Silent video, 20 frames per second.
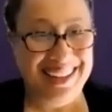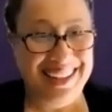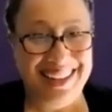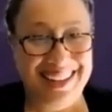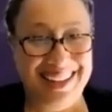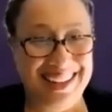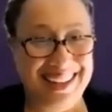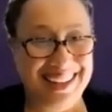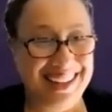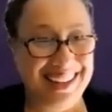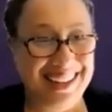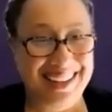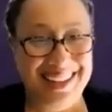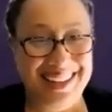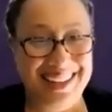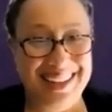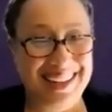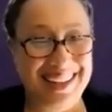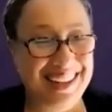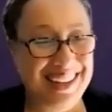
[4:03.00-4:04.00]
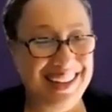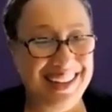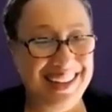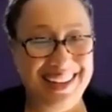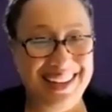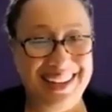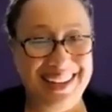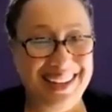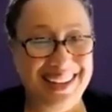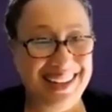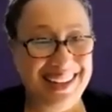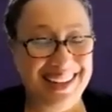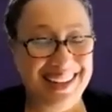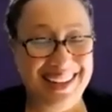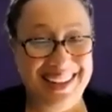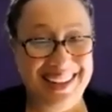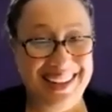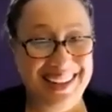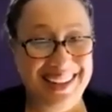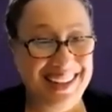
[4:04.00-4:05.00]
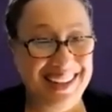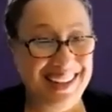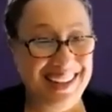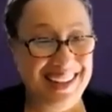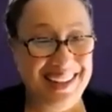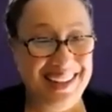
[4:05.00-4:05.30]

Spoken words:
The person shown says nothing.